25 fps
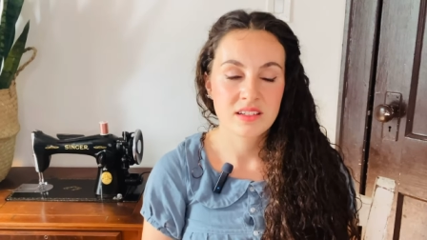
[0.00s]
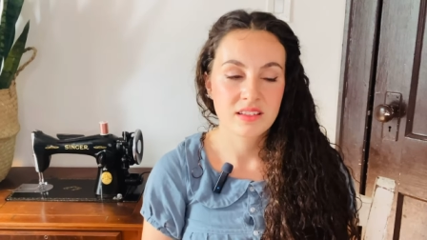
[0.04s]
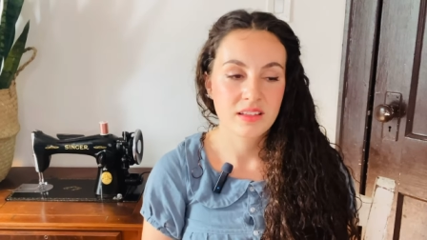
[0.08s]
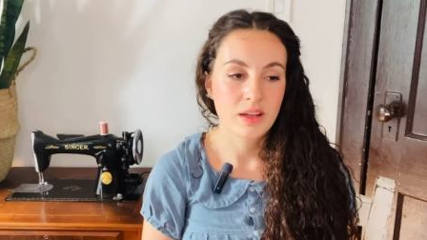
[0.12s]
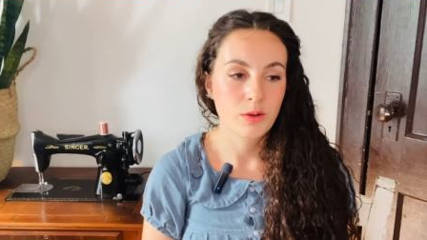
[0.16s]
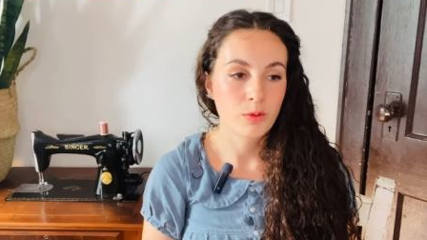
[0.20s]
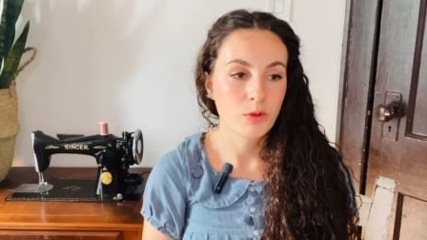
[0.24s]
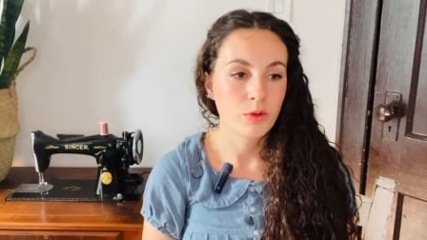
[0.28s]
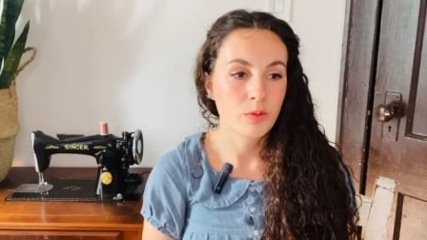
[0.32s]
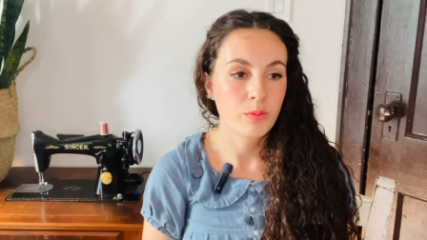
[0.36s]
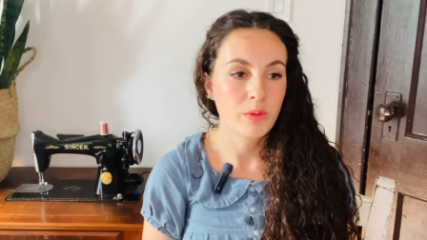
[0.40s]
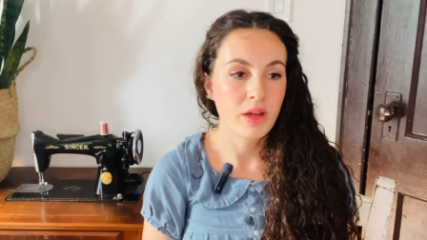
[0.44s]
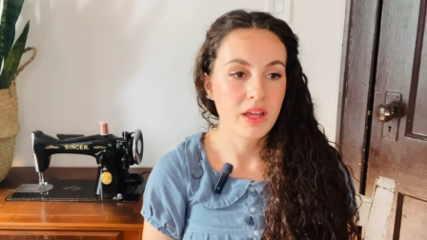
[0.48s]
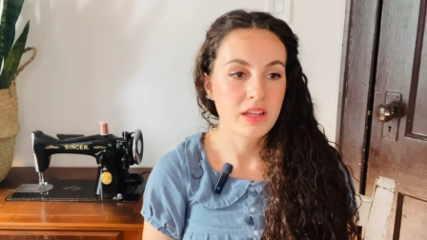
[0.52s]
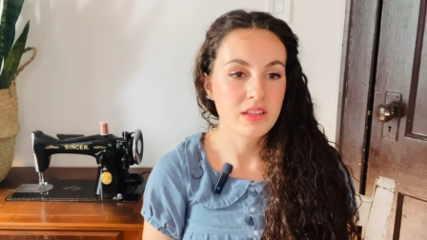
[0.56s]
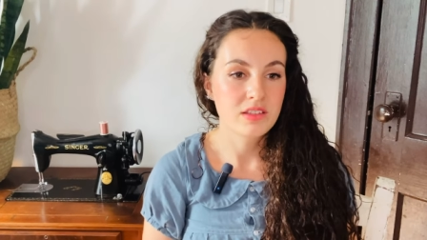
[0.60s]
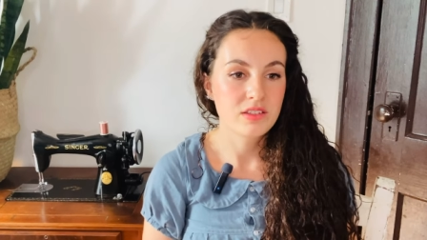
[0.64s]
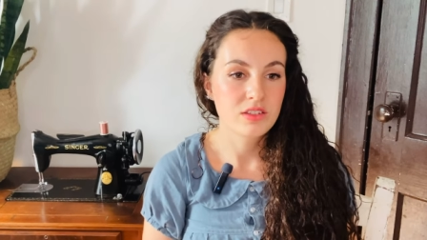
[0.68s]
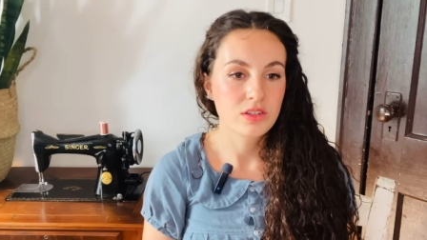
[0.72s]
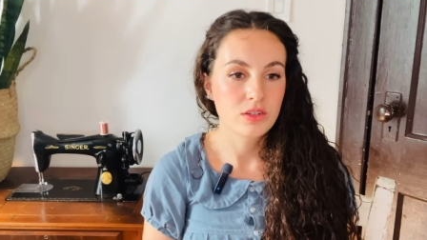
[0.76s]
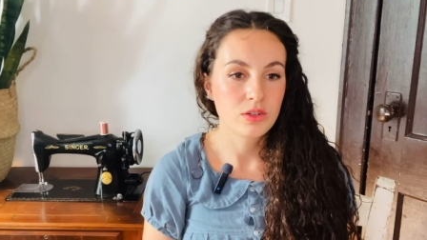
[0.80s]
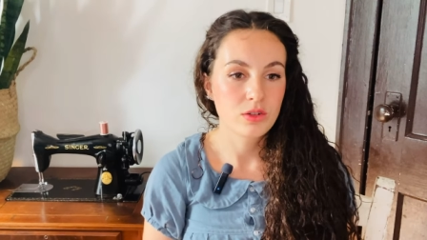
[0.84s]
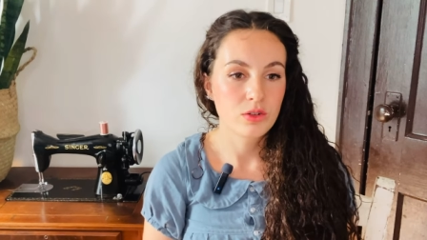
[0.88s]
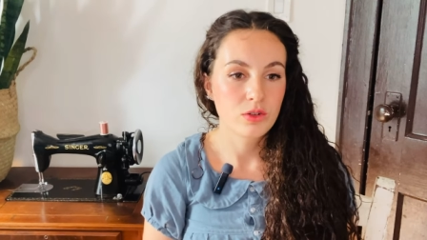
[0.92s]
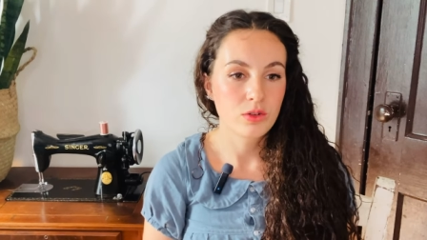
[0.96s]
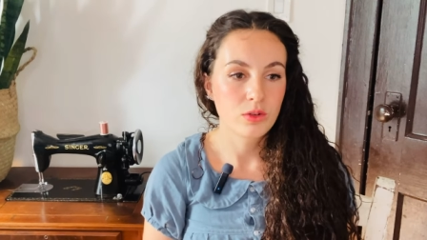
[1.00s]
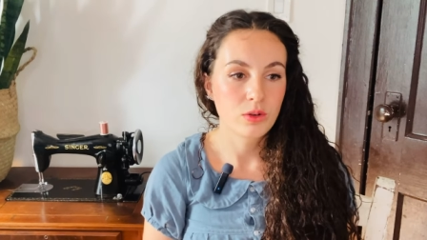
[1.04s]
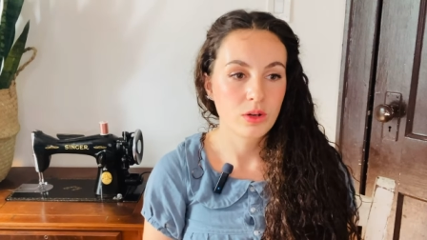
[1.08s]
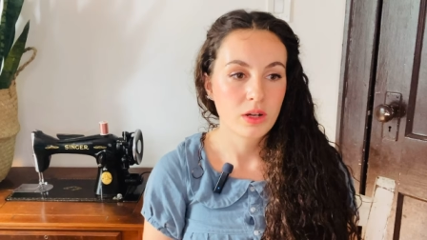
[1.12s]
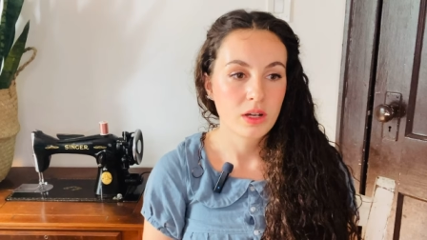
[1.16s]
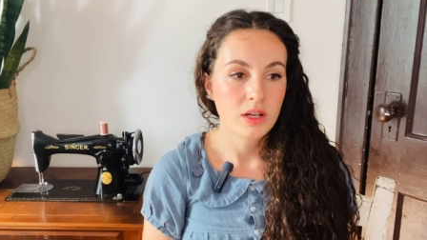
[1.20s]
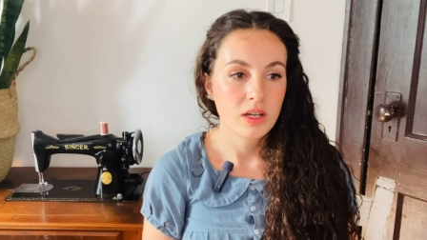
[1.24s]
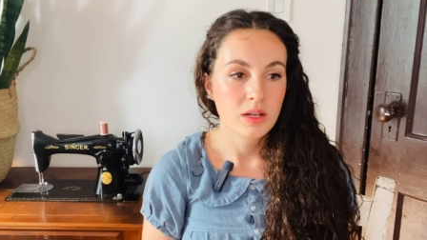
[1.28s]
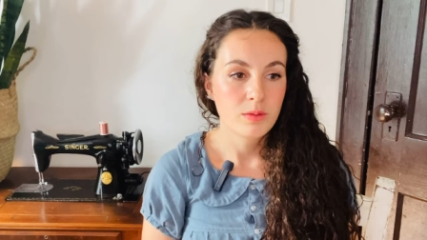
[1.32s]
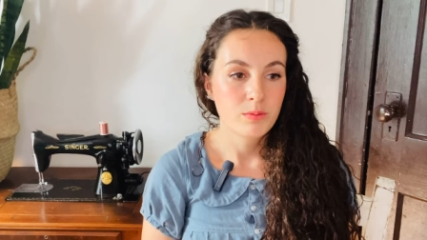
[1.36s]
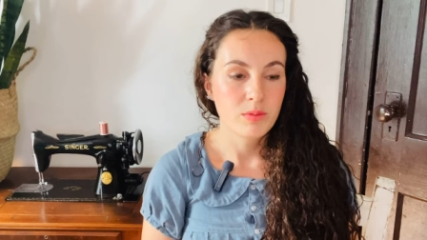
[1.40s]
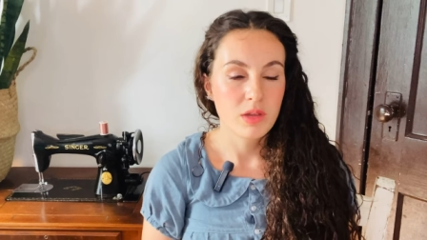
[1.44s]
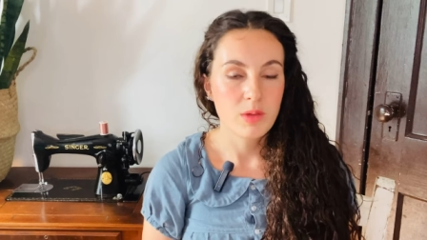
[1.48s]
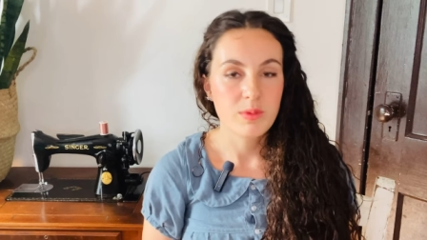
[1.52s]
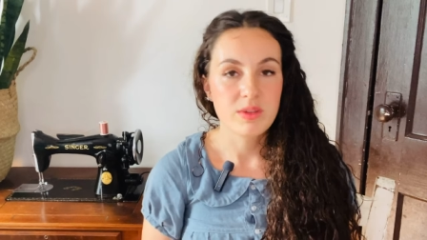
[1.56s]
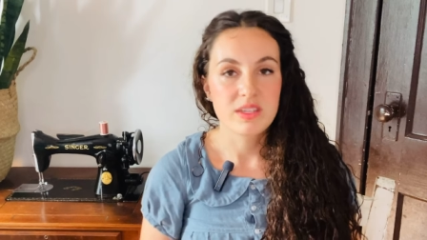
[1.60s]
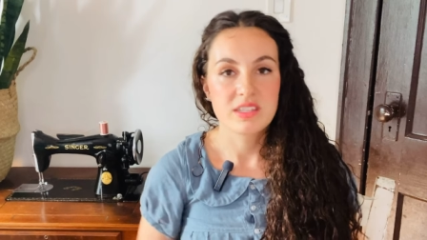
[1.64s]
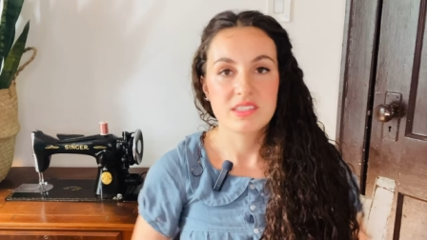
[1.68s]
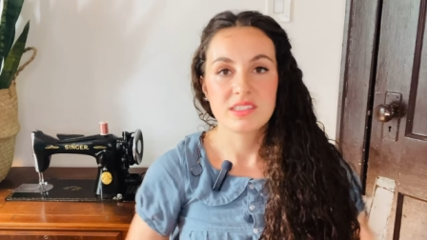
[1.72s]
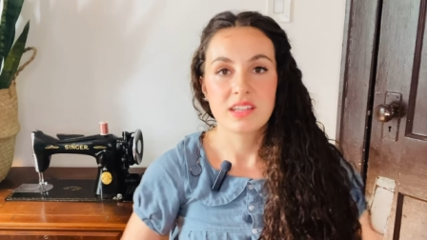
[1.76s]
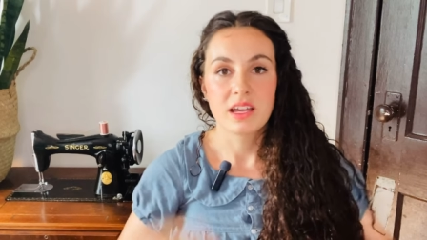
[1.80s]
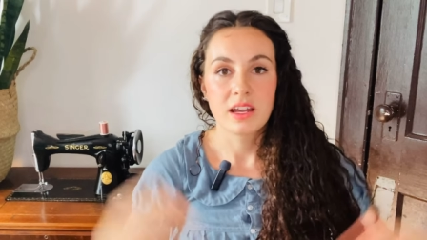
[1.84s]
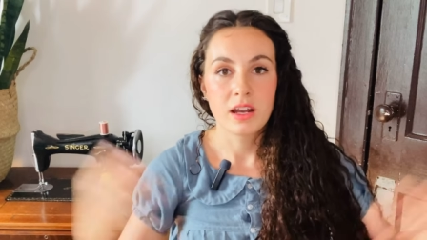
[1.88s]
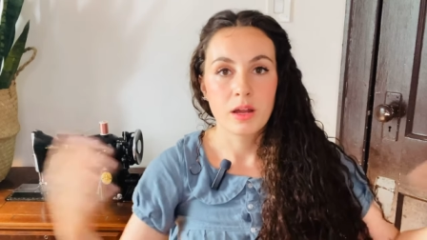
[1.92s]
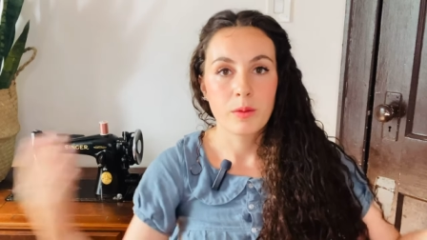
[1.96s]
that were meant to maybe
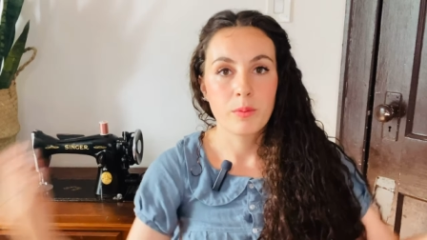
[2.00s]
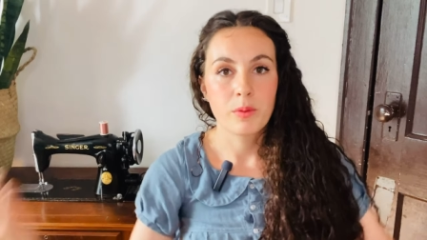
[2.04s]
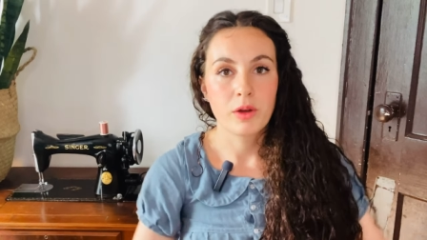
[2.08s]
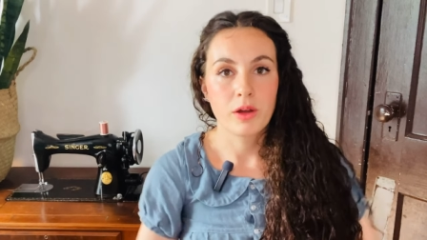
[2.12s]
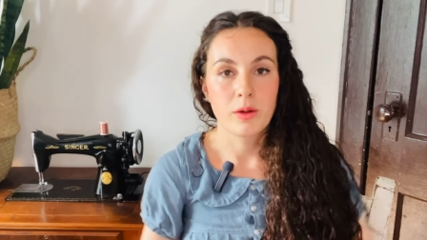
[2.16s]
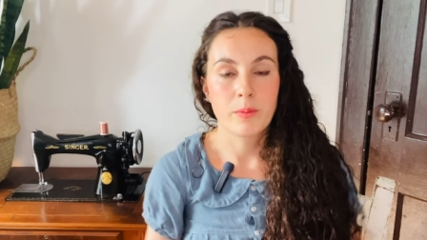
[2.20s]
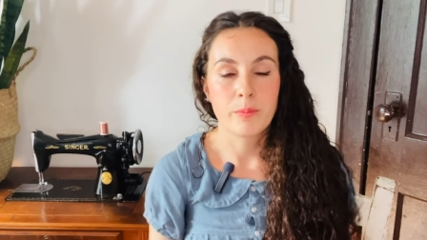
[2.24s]
set up a